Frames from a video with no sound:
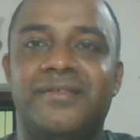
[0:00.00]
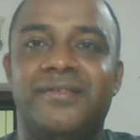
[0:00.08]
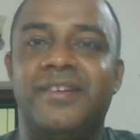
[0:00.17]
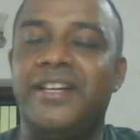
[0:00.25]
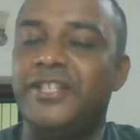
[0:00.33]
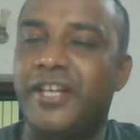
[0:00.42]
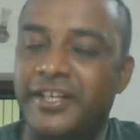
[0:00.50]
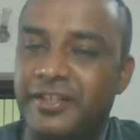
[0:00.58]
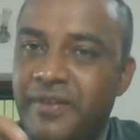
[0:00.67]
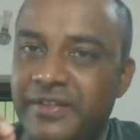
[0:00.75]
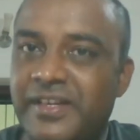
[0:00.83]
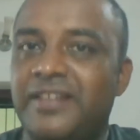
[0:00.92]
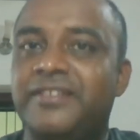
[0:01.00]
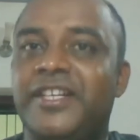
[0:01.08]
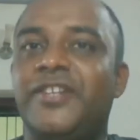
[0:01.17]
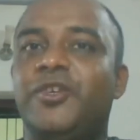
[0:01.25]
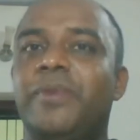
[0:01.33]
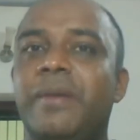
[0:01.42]
Education was considered
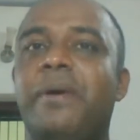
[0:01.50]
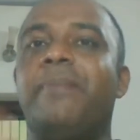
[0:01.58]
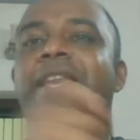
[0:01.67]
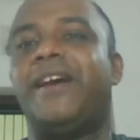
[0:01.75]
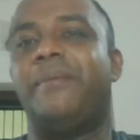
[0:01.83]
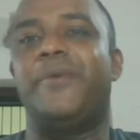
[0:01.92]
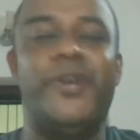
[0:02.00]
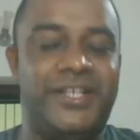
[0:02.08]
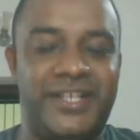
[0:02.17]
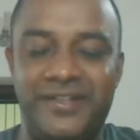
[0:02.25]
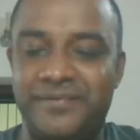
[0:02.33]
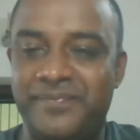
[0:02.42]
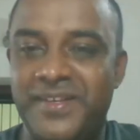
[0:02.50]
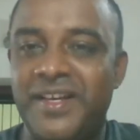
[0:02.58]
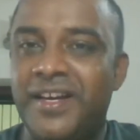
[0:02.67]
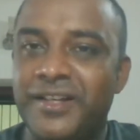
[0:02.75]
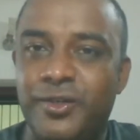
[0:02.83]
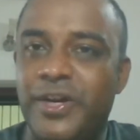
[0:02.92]
to be a public commodity.
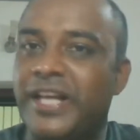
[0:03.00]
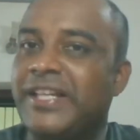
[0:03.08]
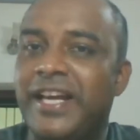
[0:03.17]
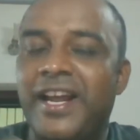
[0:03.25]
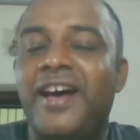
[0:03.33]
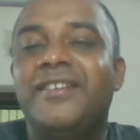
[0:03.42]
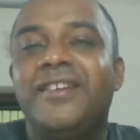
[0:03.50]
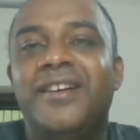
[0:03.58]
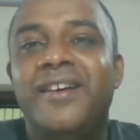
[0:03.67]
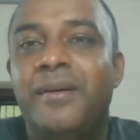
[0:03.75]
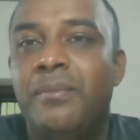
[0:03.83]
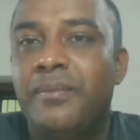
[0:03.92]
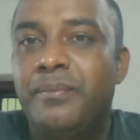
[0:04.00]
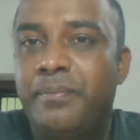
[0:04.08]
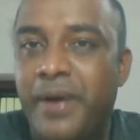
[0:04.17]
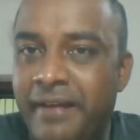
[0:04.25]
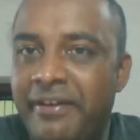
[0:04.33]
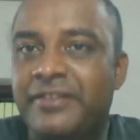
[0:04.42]
Today there are
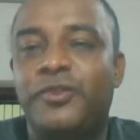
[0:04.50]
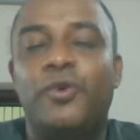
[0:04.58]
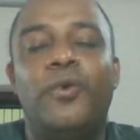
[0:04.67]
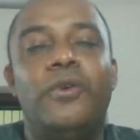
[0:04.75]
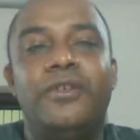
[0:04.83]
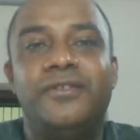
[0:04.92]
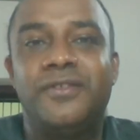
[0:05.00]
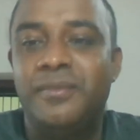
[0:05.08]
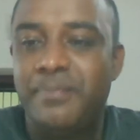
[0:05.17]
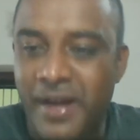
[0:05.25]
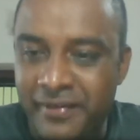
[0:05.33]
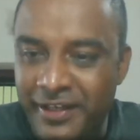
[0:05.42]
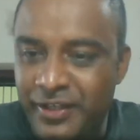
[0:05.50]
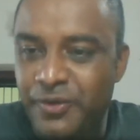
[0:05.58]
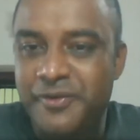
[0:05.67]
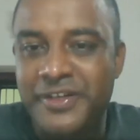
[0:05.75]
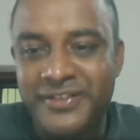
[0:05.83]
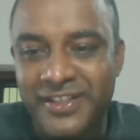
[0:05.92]
private schools, private
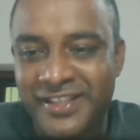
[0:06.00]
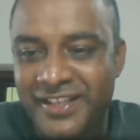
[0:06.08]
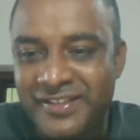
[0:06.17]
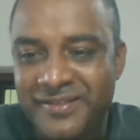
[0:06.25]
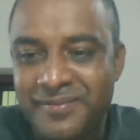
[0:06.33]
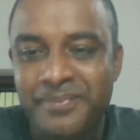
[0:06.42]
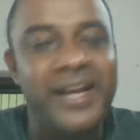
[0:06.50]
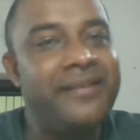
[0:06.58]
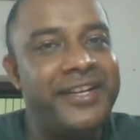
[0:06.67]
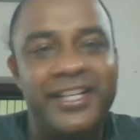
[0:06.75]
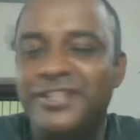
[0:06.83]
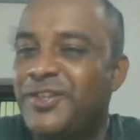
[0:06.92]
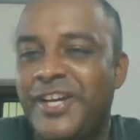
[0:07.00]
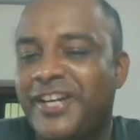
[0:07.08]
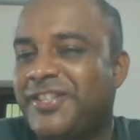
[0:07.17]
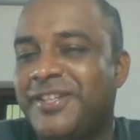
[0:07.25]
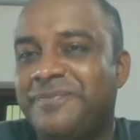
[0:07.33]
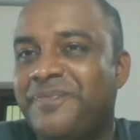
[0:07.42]
university, private
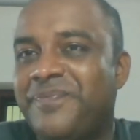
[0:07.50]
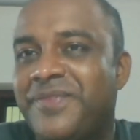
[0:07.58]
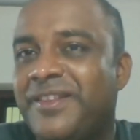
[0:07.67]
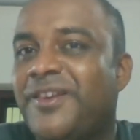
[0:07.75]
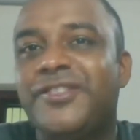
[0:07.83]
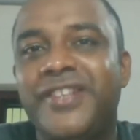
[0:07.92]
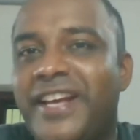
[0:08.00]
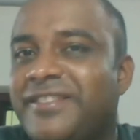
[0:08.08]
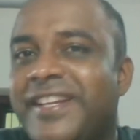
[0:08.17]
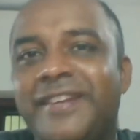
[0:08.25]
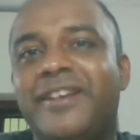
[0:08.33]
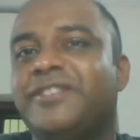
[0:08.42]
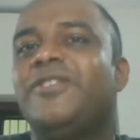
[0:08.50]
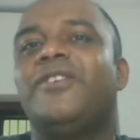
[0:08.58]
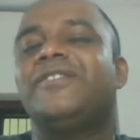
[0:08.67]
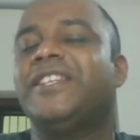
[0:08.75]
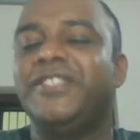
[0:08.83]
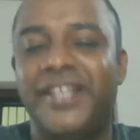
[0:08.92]
education. Those days there was no
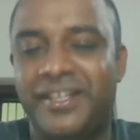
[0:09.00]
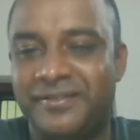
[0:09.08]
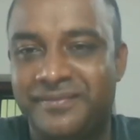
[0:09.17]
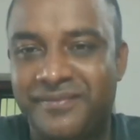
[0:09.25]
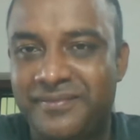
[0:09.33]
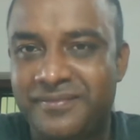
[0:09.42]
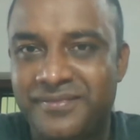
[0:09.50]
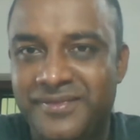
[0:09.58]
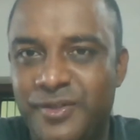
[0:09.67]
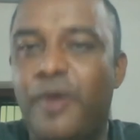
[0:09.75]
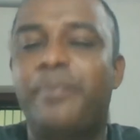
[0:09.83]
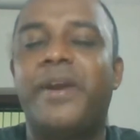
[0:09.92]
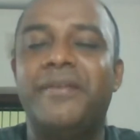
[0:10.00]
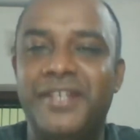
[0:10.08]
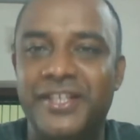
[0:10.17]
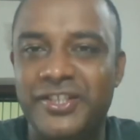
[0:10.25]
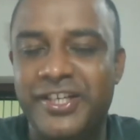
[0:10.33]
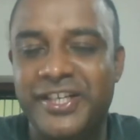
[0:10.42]
such thing. No private
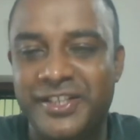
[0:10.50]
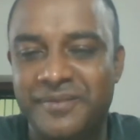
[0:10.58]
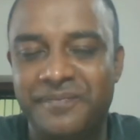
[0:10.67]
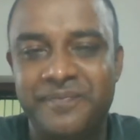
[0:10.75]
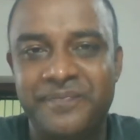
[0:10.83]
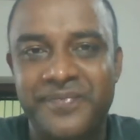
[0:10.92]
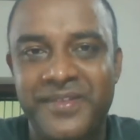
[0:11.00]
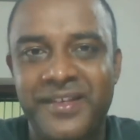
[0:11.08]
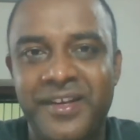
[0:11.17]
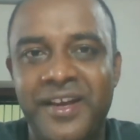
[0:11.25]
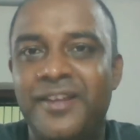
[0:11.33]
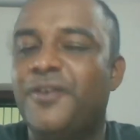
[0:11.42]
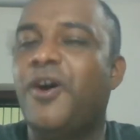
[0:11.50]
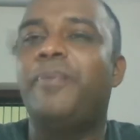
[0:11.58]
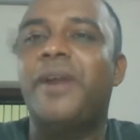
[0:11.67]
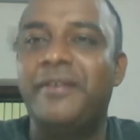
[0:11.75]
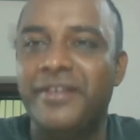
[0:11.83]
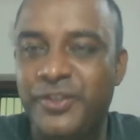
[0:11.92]
education, no
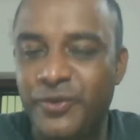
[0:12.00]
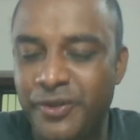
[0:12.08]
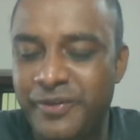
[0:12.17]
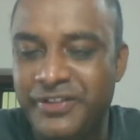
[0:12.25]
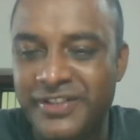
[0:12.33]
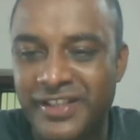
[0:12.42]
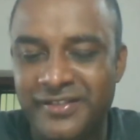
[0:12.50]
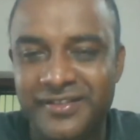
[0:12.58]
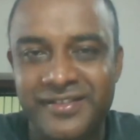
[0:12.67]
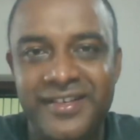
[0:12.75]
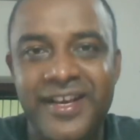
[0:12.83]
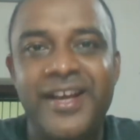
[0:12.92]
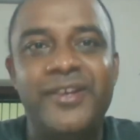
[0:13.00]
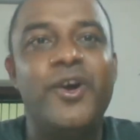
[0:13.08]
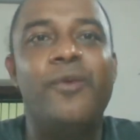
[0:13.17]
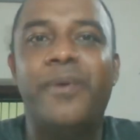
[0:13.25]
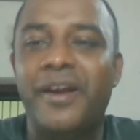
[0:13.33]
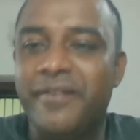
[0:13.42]
private universities, no
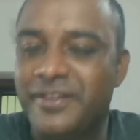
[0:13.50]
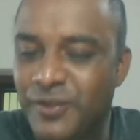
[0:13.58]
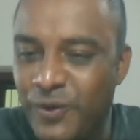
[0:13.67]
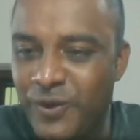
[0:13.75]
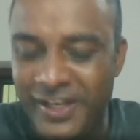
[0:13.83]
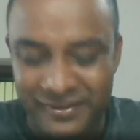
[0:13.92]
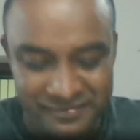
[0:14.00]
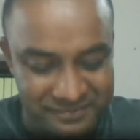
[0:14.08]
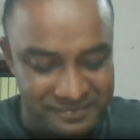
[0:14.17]
private schooling.